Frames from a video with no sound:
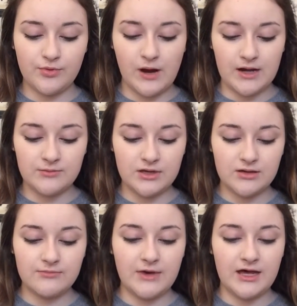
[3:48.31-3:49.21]

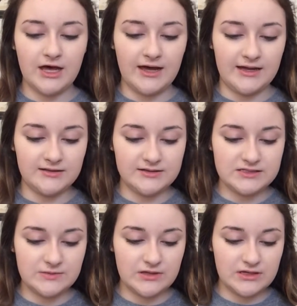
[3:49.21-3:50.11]
priming my
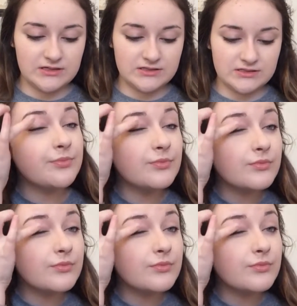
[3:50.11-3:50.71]
eyelids with this.